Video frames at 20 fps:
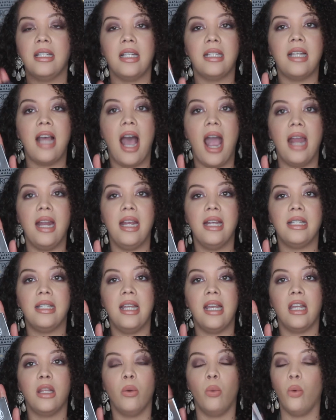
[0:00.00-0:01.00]
the tiniest
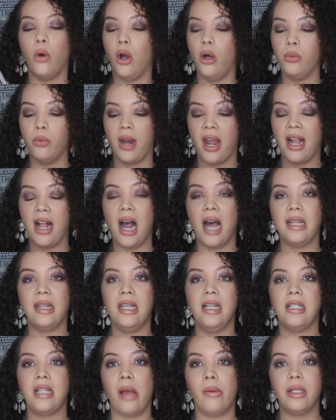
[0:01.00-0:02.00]
thing in the world. When I got
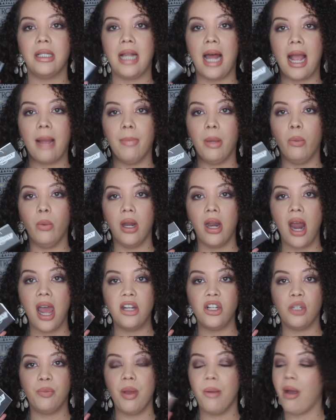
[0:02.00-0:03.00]
this, I was like, but what did I
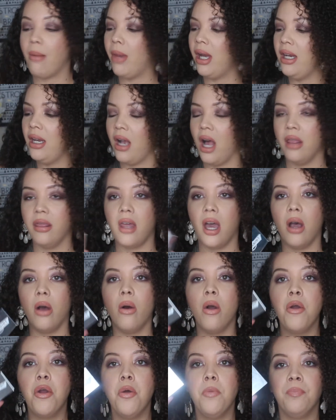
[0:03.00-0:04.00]
just spend my money on
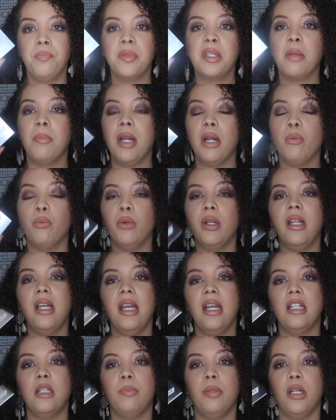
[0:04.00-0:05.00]
though? But it
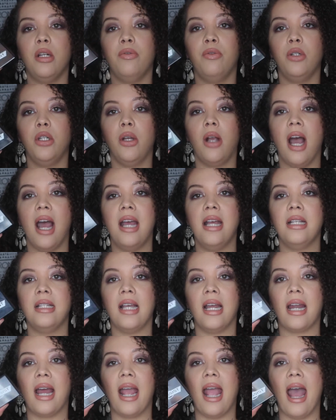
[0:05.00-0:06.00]
really is beautiful, you guys,
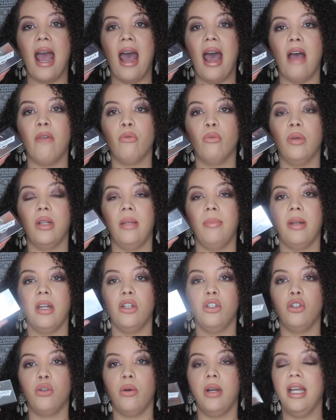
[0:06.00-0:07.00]
and I have really been
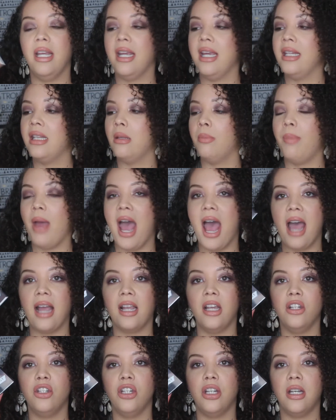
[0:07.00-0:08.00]
enjoying it. The
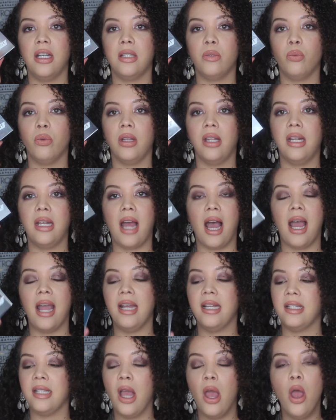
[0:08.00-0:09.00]
packaging is really
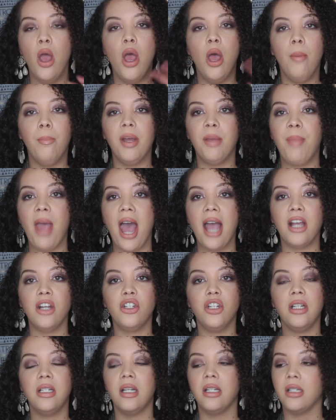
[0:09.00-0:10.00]
nice, but
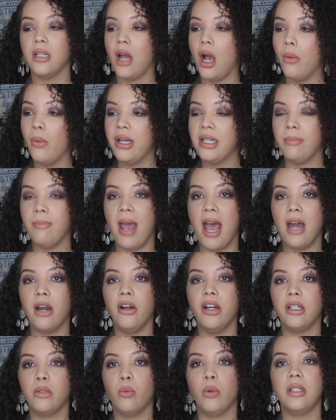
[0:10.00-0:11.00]
packaging doesn't always
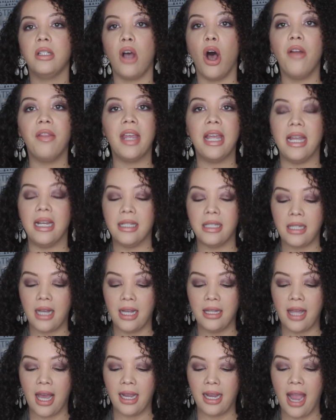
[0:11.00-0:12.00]
matter. It's what's on the
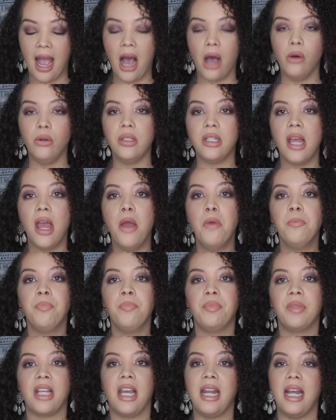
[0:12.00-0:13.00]
inside that counts.
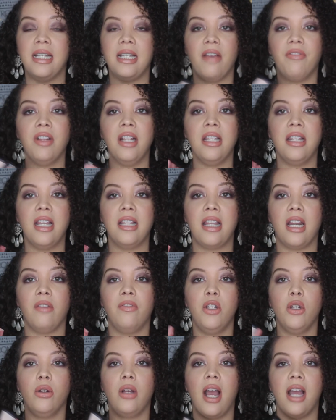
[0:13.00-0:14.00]
And I definitely think that
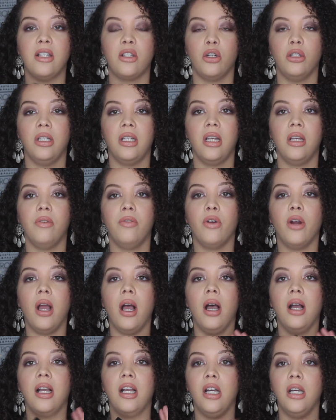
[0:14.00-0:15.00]
if you guys are looking for
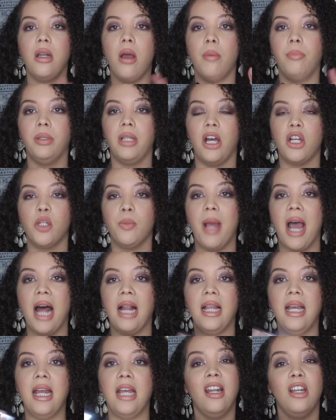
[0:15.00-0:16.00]
a good blush
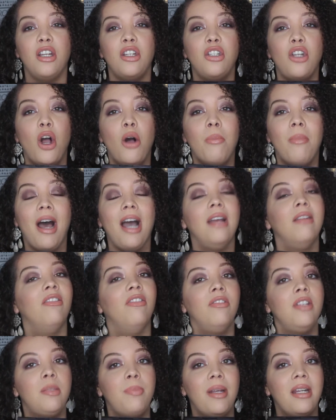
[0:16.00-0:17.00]
palette and you don't mind
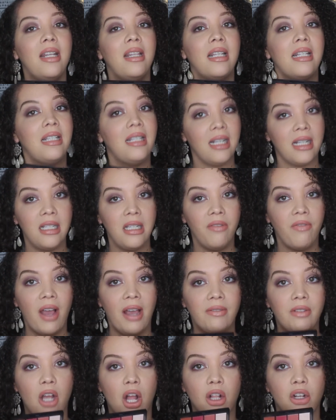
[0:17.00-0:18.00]
spending the
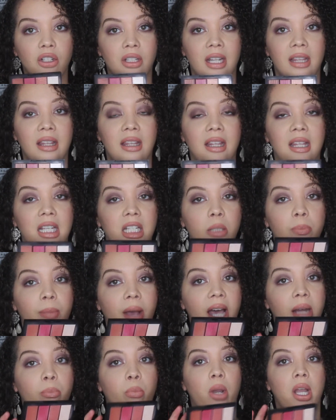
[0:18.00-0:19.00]
$65 that this
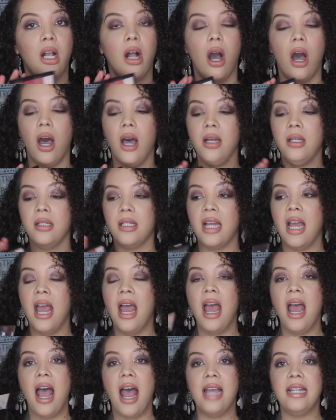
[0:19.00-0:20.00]
bad boy cost,
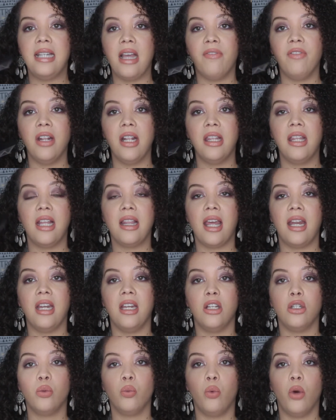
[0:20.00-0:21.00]
I definitely think that
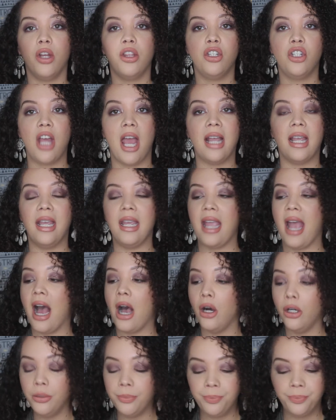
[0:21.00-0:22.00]
it is worth checking
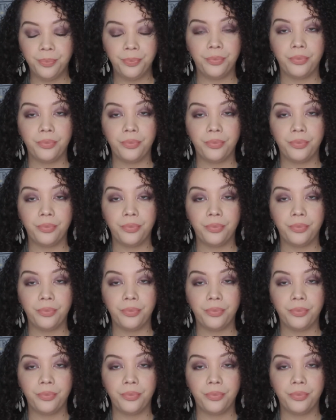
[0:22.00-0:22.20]
out.